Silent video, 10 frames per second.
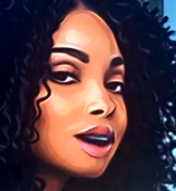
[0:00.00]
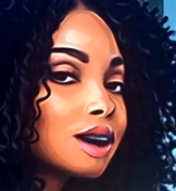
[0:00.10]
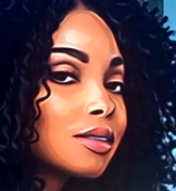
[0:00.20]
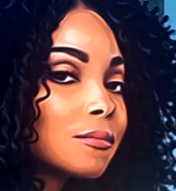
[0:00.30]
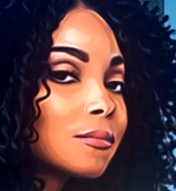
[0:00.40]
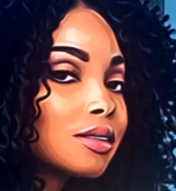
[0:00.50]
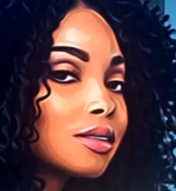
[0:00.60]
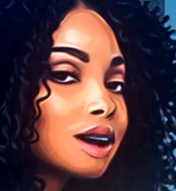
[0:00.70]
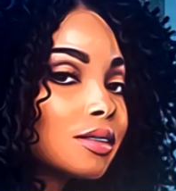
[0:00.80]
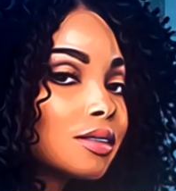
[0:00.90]
And he was
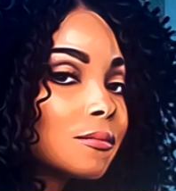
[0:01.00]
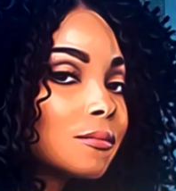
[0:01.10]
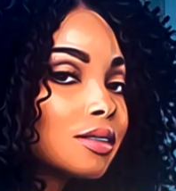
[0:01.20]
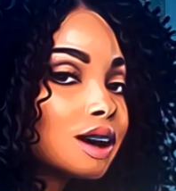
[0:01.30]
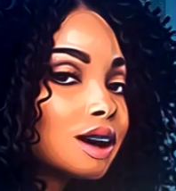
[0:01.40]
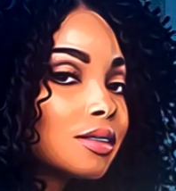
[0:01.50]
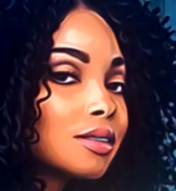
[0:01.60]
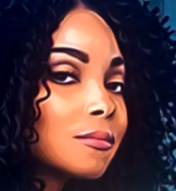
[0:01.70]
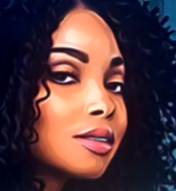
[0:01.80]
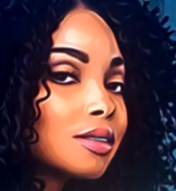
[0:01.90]
saying that he really never fit
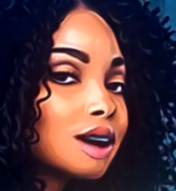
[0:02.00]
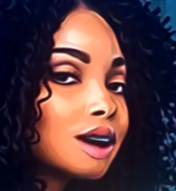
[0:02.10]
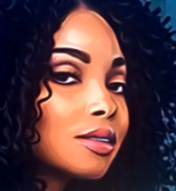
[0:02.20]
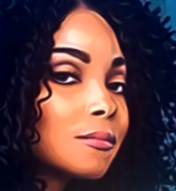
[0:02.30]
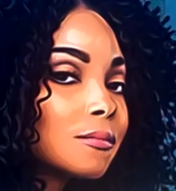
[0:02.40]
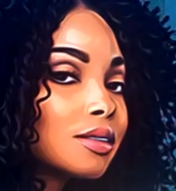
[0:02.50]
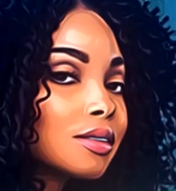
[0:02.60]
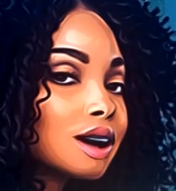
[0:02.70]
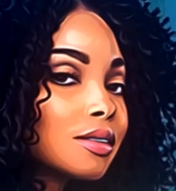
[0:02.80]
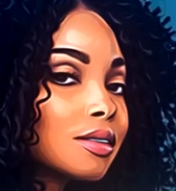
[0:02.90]
in with the people at his
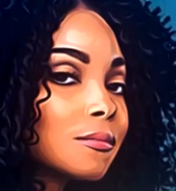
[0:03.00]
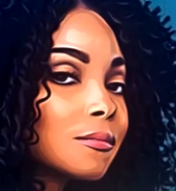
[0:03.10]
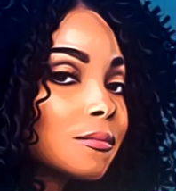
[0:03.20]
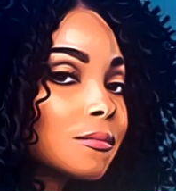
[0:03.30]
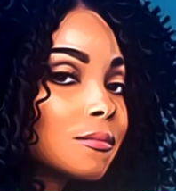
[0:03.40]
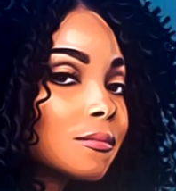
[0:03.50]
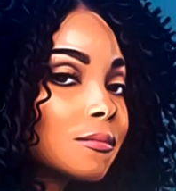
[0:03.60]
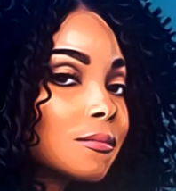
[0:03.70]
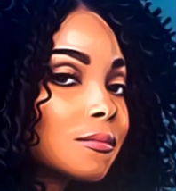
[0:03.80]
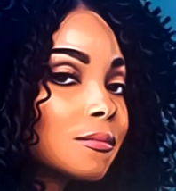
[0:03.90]
school either, so he was
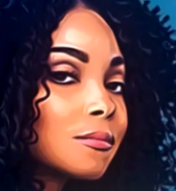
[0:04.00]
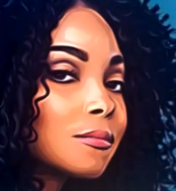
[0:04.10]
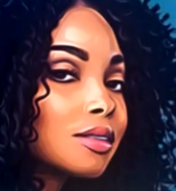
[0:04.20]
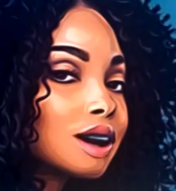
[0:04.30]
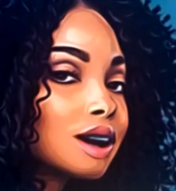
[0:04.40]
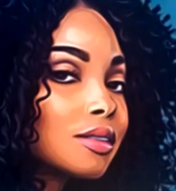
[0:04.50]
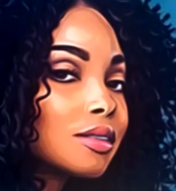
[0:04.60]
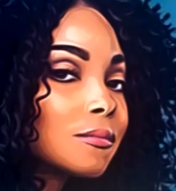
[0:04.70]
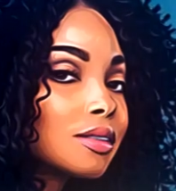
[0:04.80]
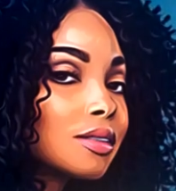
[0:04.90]
kind of like the same
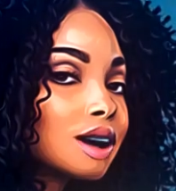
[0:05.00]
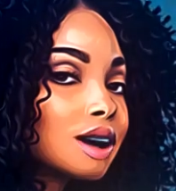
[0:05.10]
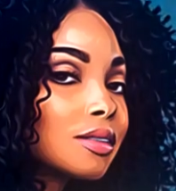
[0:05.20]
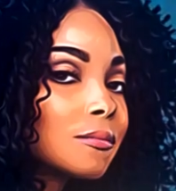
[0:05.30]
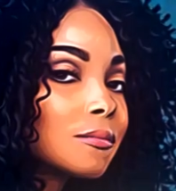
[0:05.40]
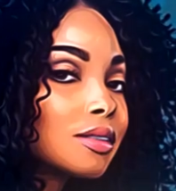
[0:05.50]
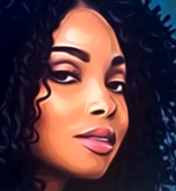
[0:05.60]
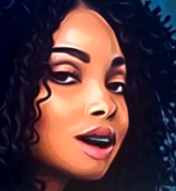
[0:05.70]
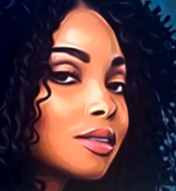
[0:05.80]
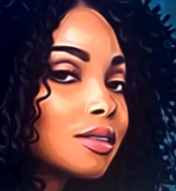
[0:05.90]
way. And, you know, they
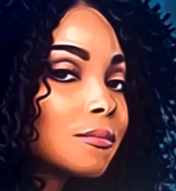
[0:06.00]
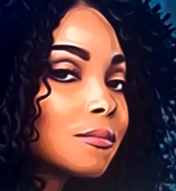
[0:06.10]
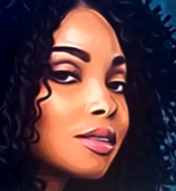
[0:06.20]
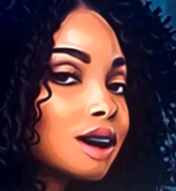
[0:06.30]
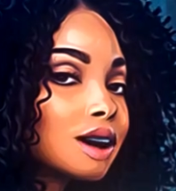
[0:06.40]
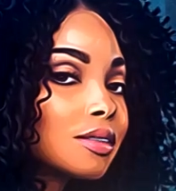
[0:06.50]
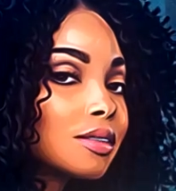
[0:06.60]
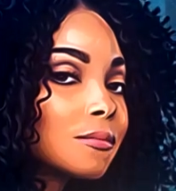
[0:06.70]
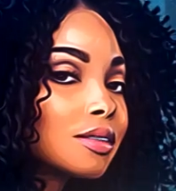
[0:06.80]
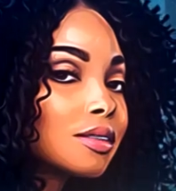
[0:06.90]
bonded over that.